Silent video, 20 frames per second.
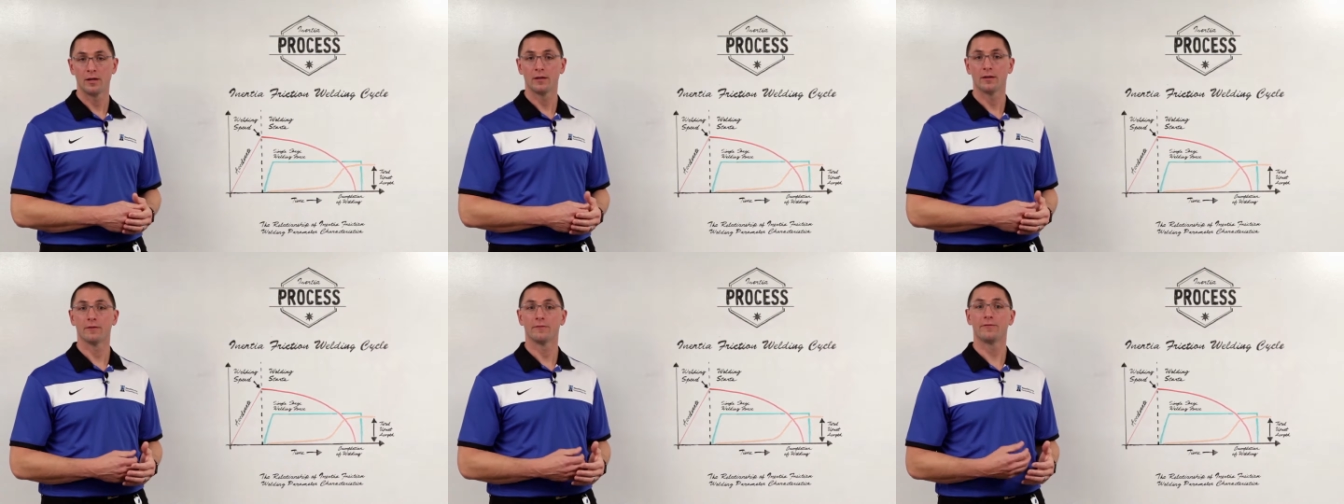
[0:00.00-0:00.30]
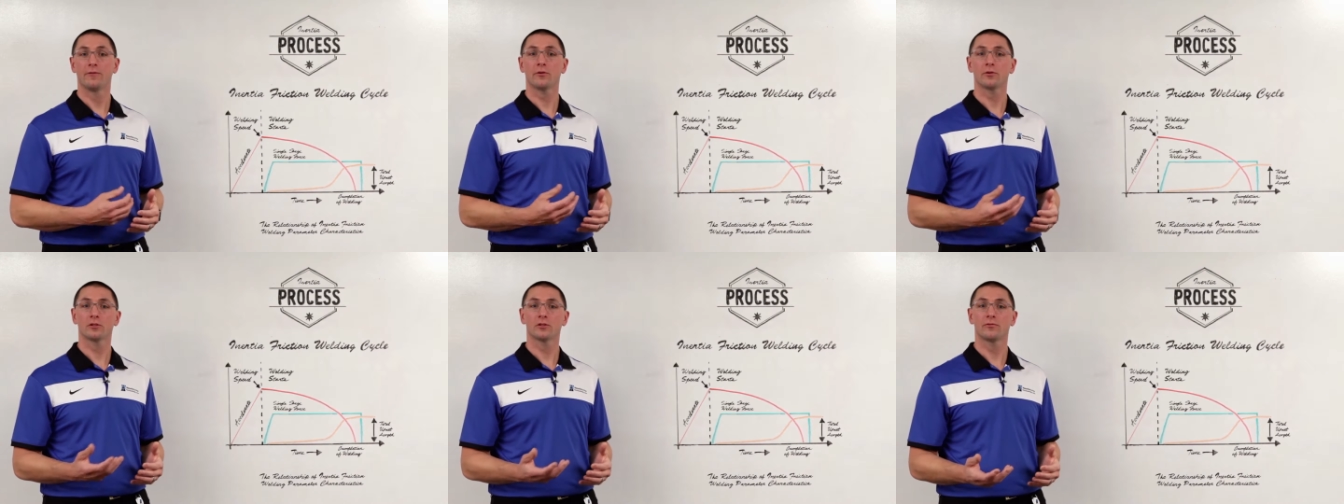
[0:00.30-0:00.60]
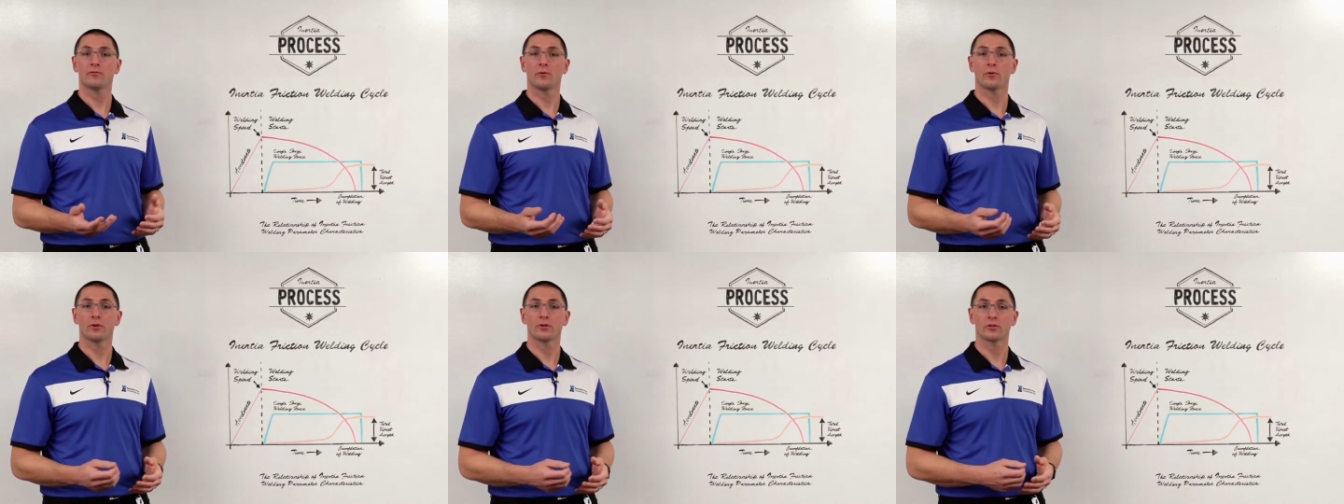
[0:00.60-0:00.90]
The forge
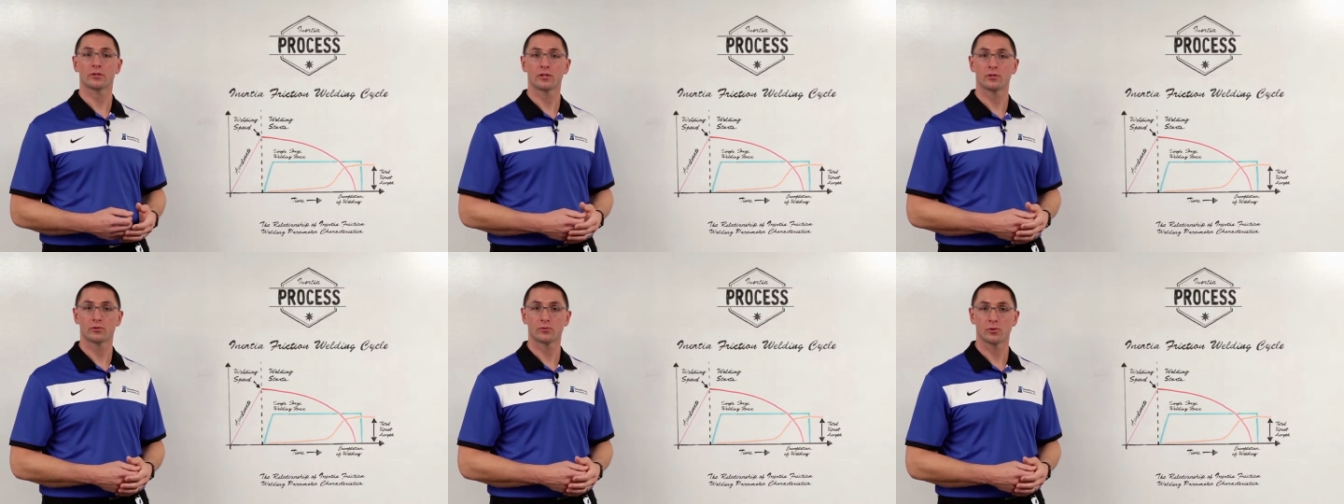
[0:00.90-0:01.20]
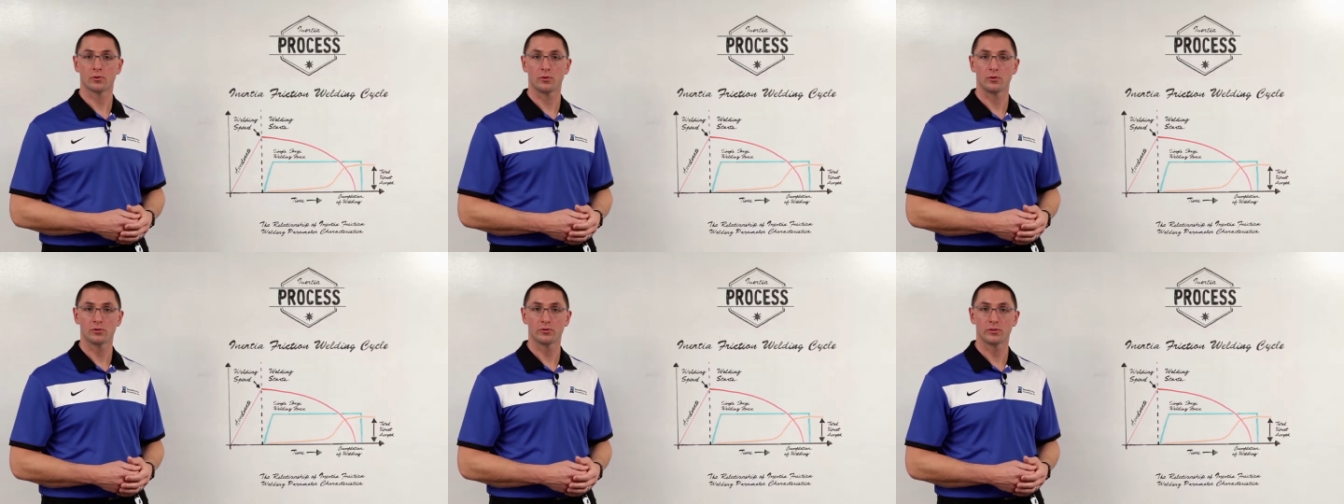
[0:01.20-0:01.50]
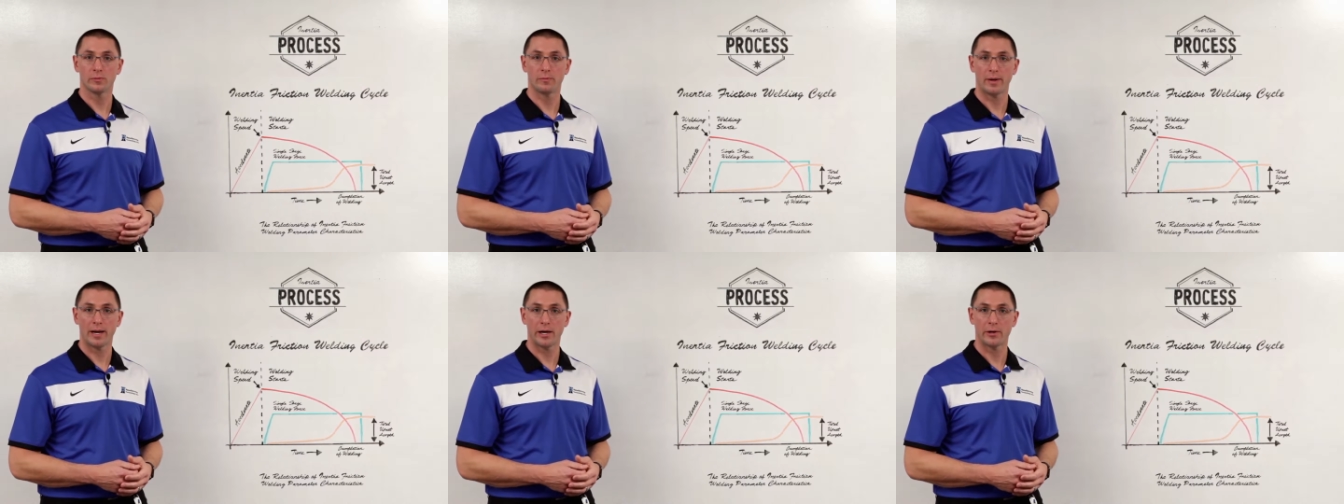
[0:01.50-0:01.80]
force controls the
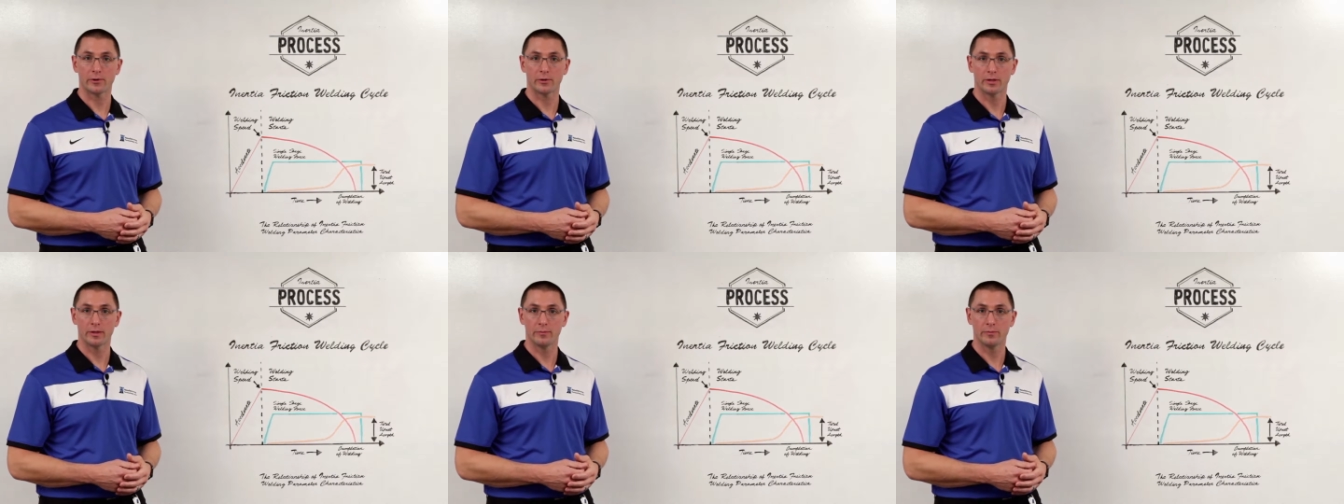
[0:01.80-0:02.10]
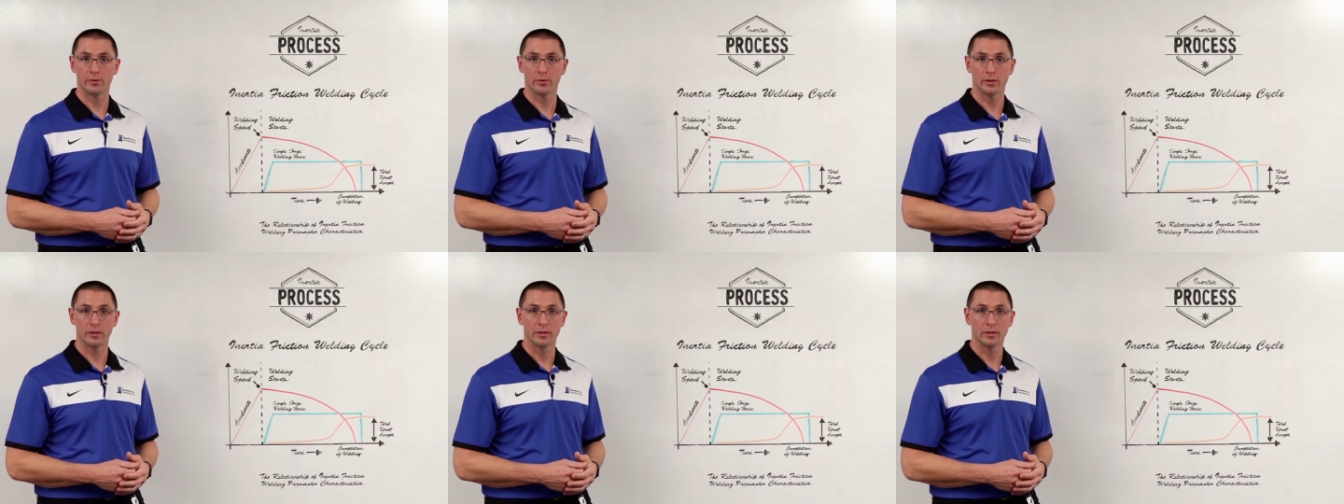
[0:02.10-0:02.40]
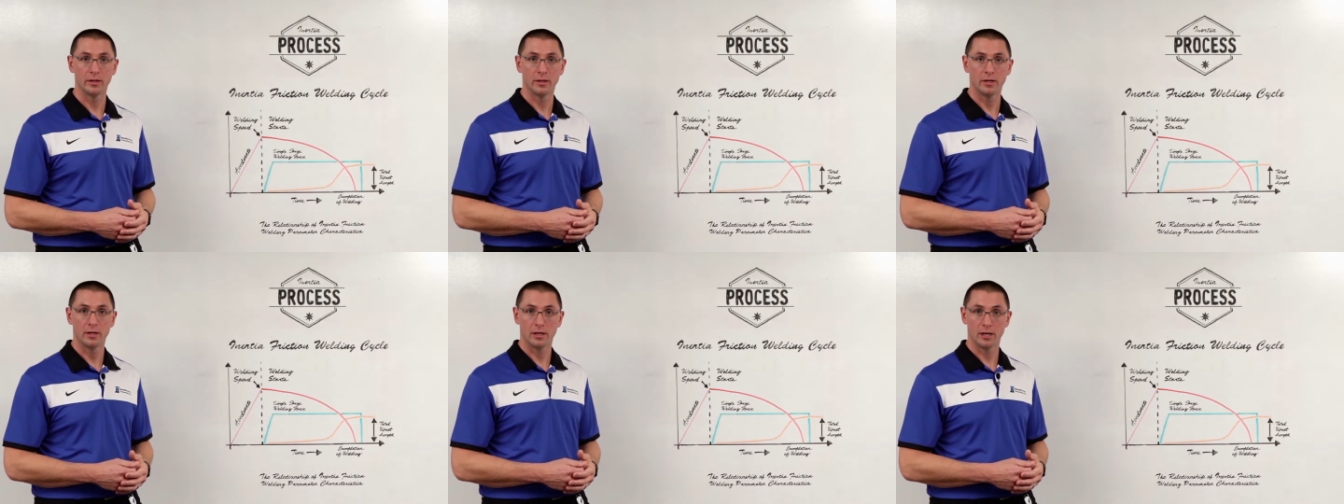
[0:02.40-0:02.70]
power input
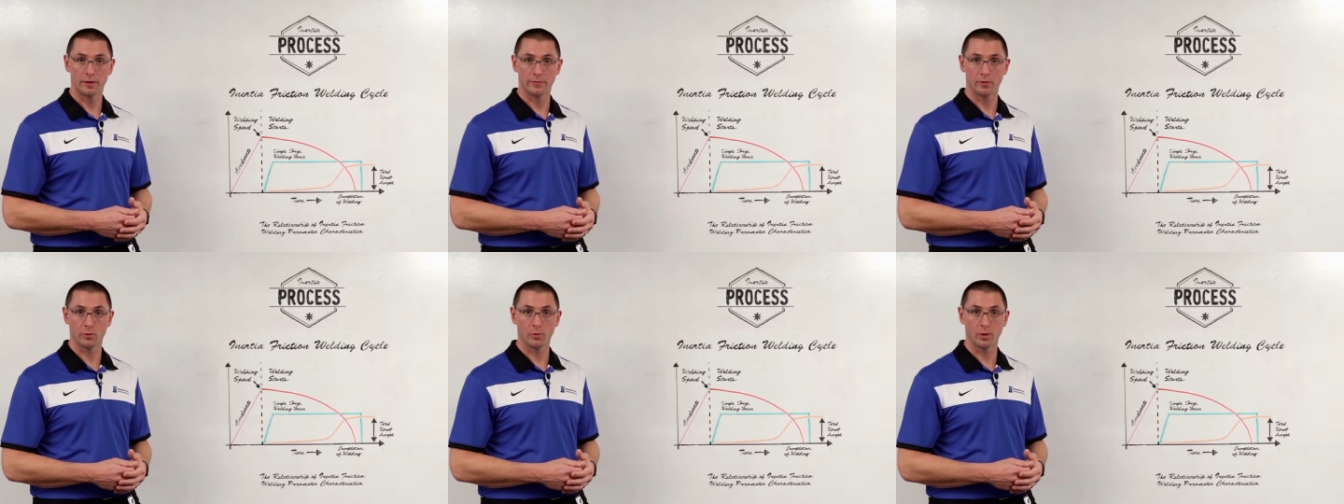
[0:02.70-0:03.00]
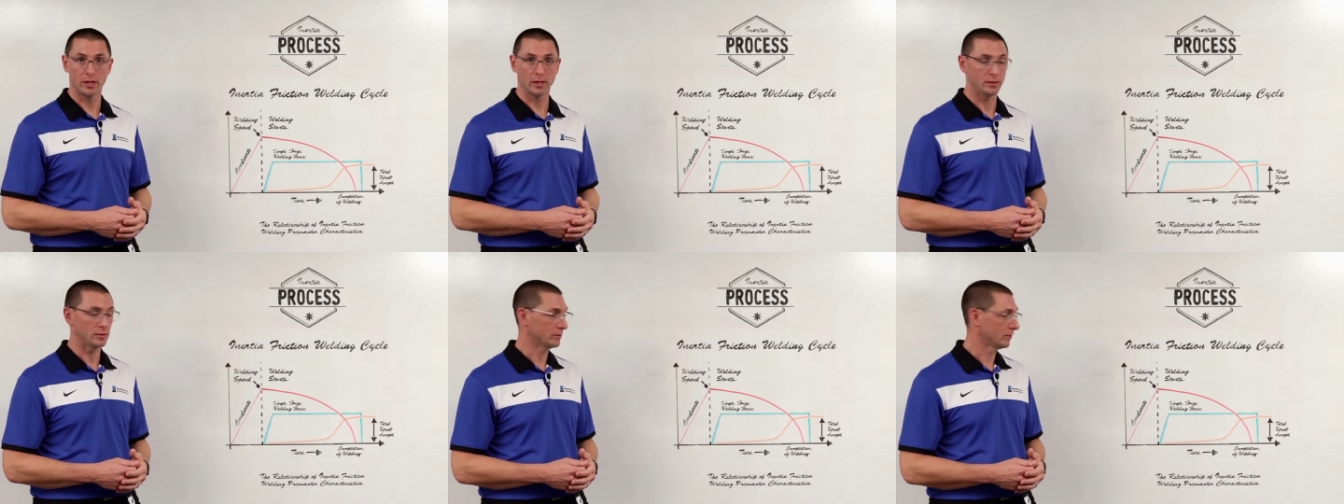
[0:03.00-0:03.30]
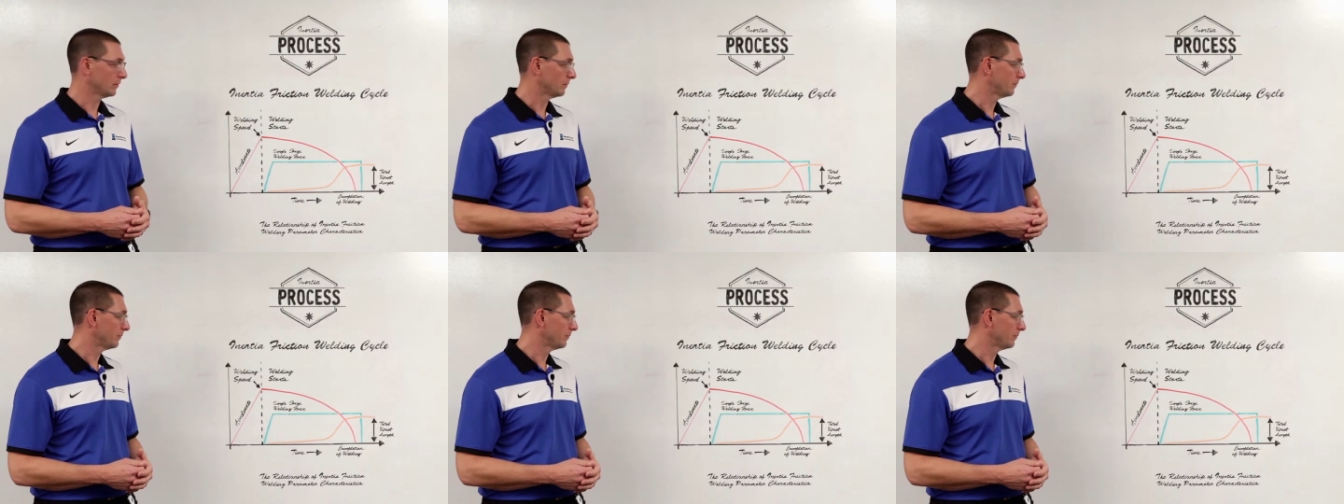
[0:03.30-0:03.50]
of the weld.